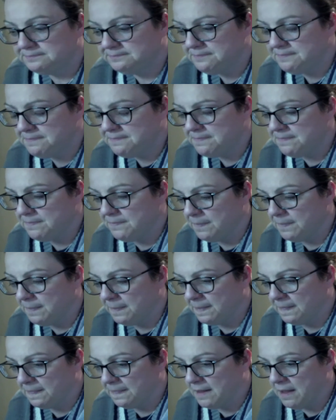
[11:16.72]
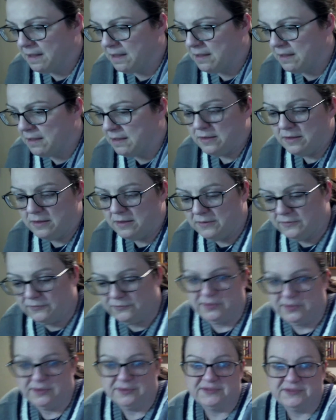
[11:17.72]

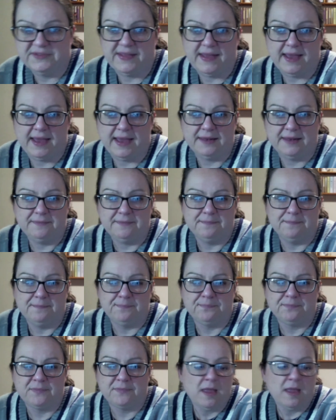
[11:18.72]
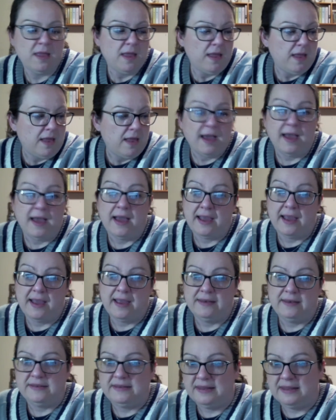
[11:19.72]
So there's that.
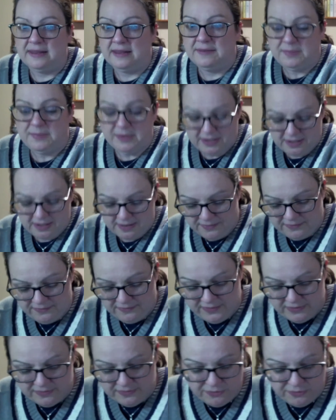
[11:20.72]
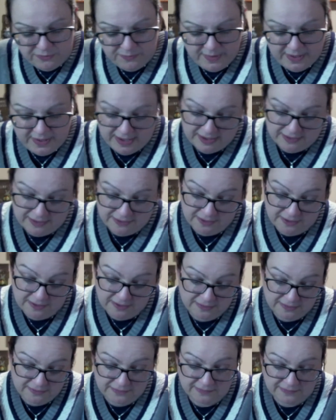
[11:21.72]
I did pick up a few new
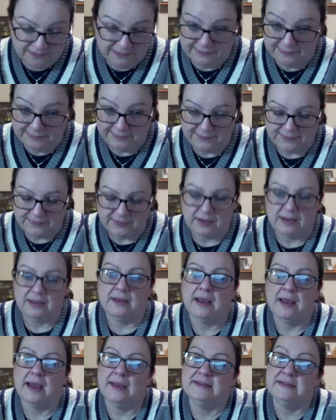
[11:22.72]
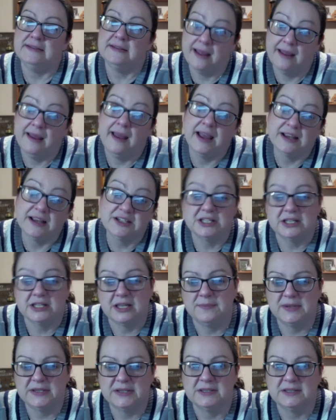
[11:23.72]
patterns. I
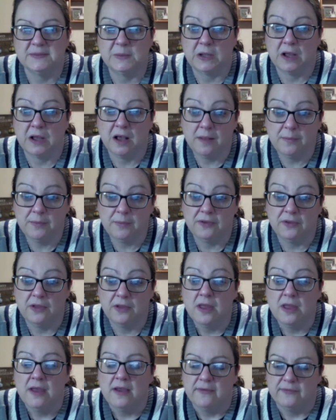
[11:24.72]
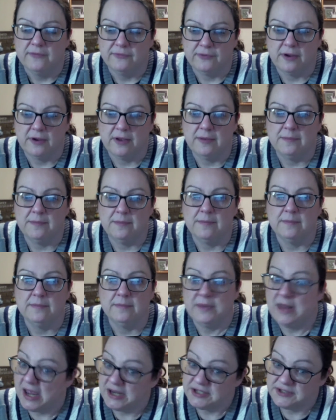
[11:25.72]
picked up a couple from
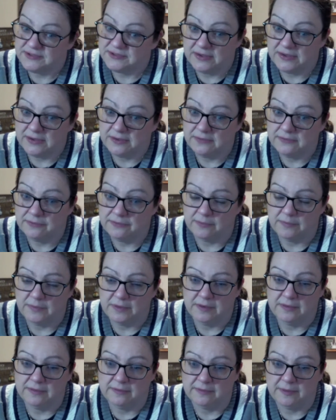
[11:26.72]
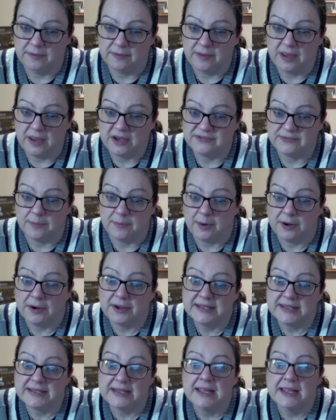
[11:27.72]
Nashville, from the Nashville market,